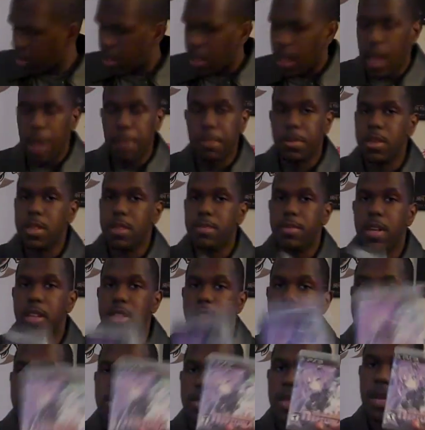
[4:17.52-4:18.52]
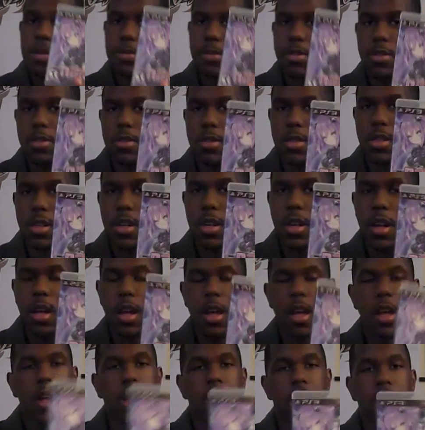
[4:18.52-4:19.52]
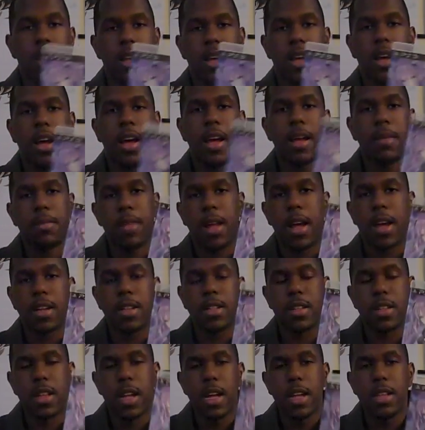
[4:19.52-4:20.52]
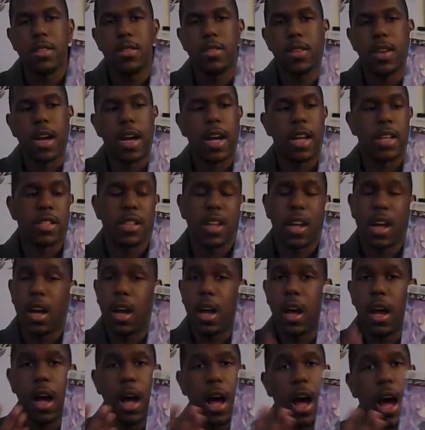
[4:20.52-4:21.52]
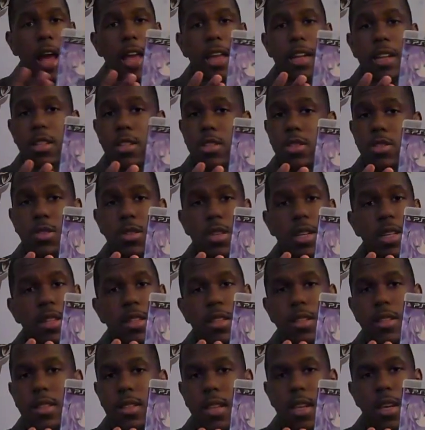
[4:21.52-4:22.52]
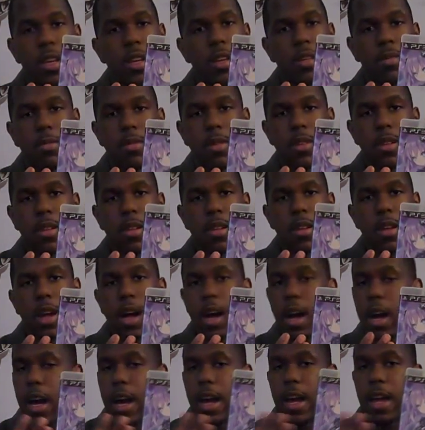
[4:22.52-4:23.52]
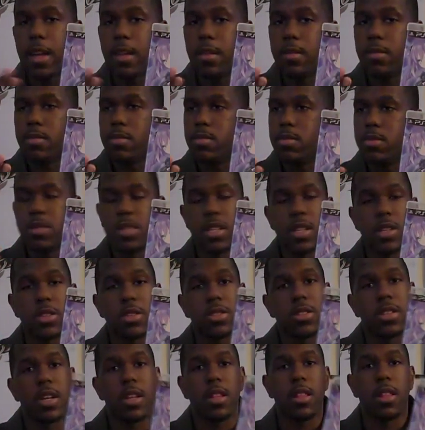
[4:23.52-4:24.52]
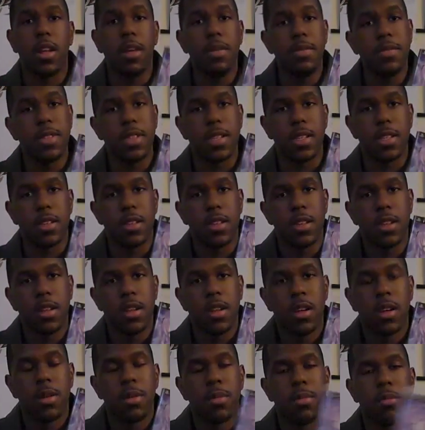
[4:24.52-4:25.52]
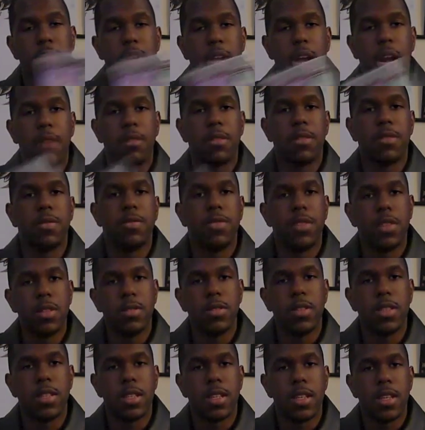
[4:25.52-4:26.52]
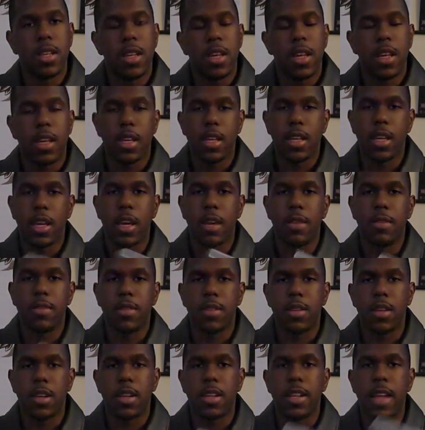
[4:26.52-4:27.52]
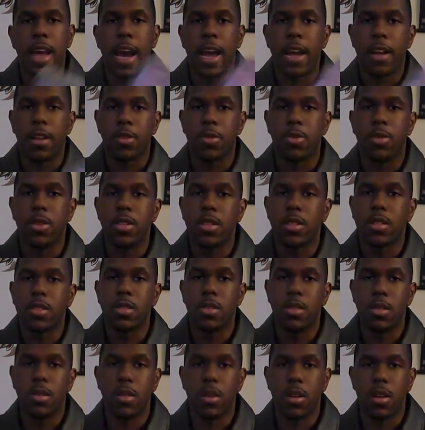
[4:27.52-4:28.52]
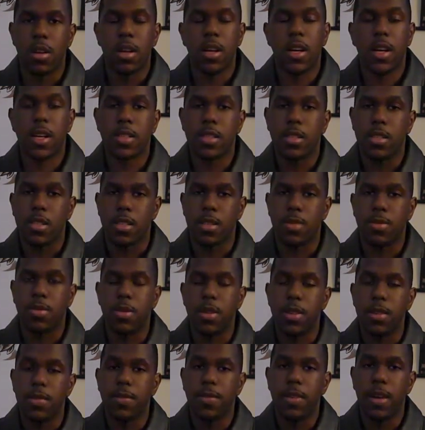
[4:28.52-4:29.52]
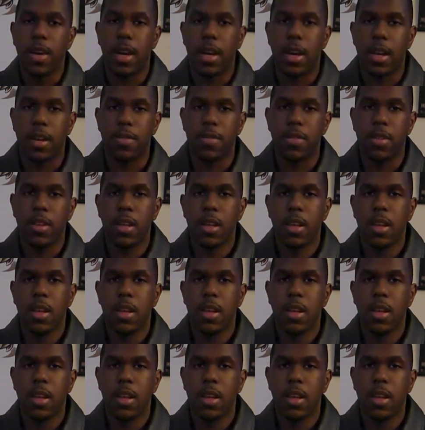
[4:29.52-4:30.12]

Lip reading: Hyperdimensional Neptunia. Now, I'm not gonna lie to you guys. I enjoyed this game. I dare say loved it. But I reviewed it and gave it an adequate score, a 6.5.